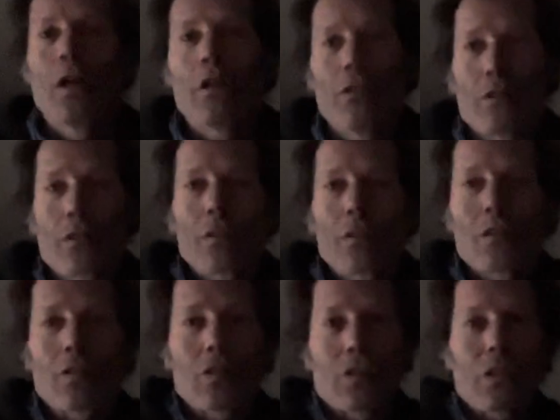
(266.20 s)
you're going to
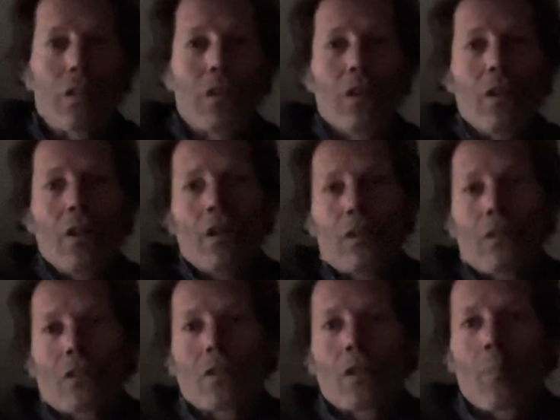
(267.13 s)
see
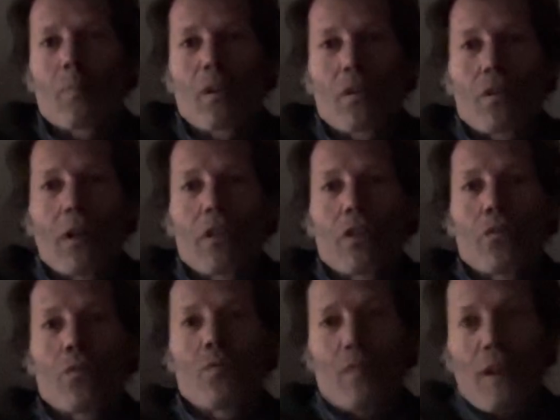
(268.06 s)
something like
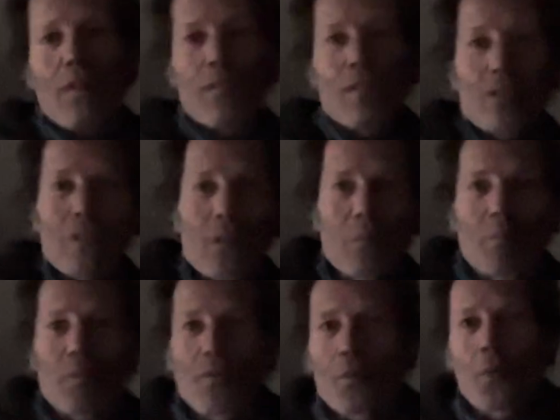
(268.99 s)
you've never seen
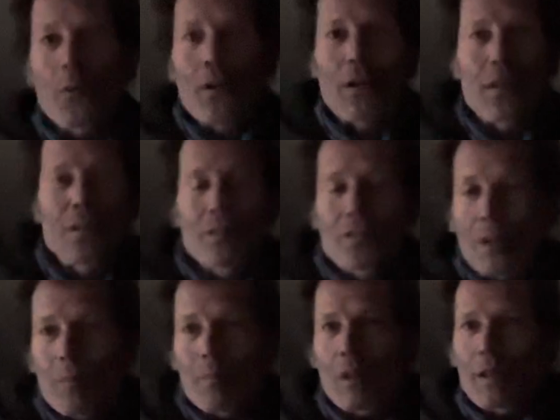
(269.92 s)
before, or
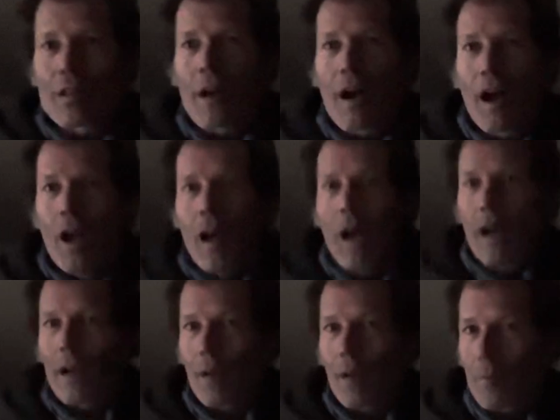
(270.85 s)
something like that.
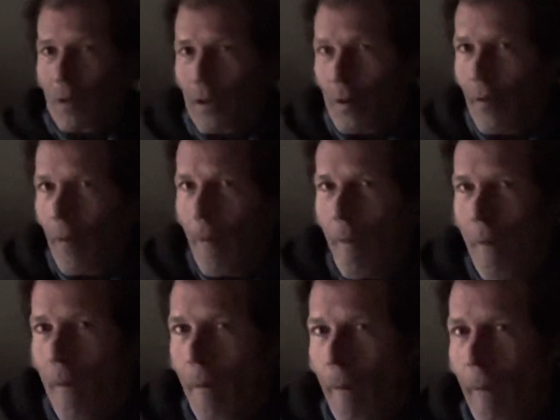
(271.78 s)
And I'm like,
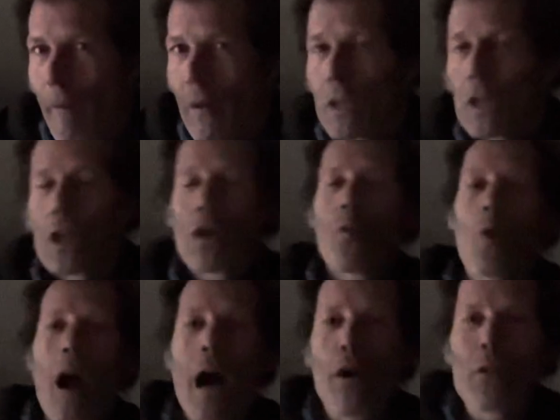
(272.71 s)

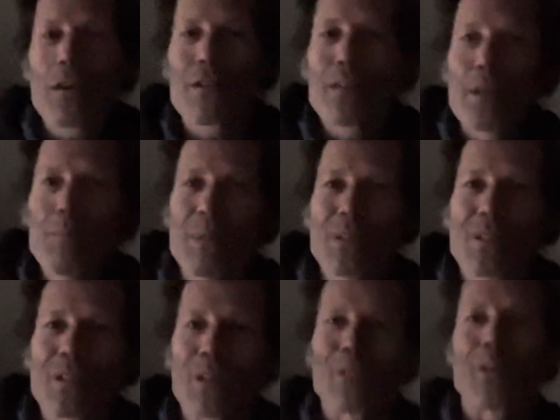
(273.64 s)
how are they
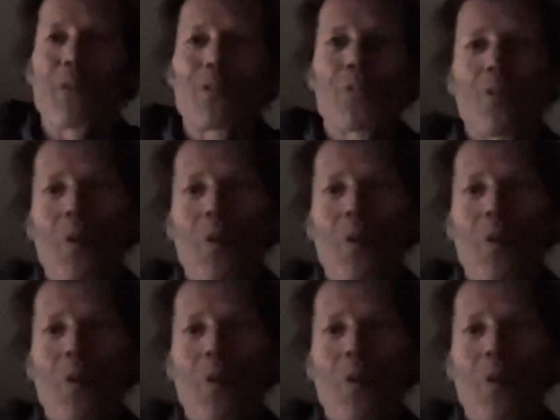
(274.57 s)
missing this?